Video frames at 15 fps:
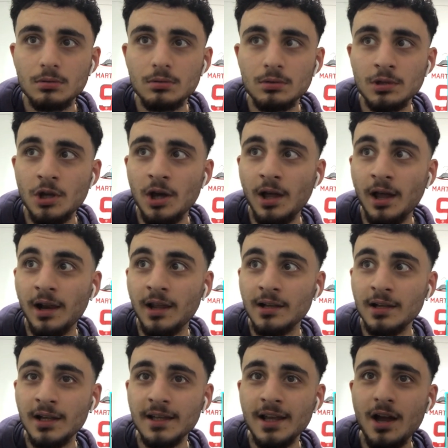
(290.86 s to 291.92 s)
Yo, I
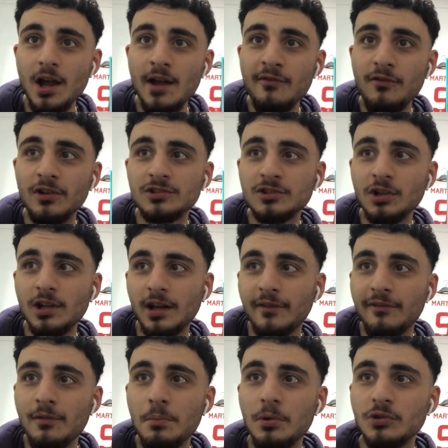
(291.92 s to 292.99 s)
like how everyone's got like
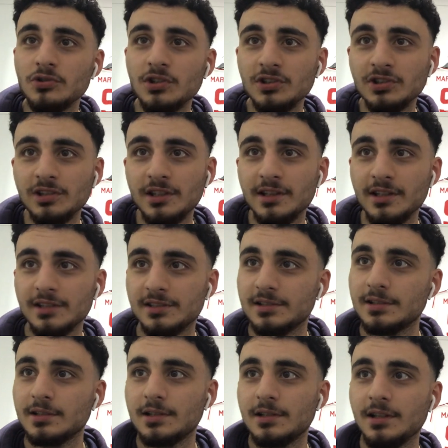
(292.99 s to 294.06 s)
football jerseys in this.
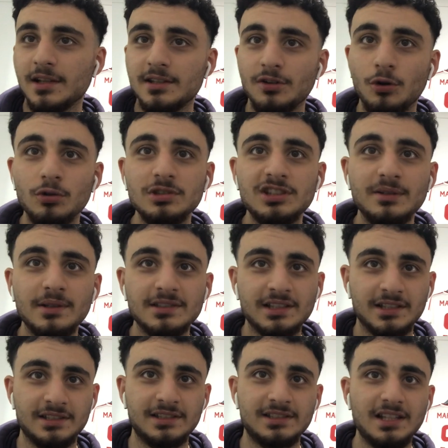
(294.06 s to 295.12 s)
Like the whole team has
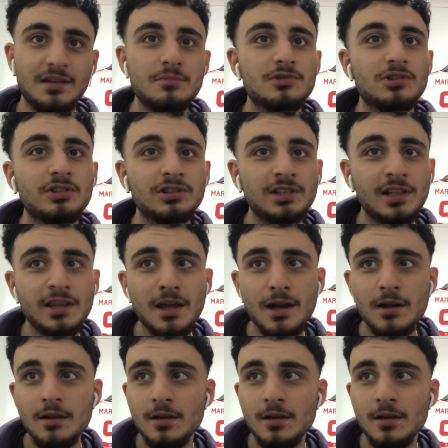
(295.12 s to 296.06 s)
like the same jersey in that.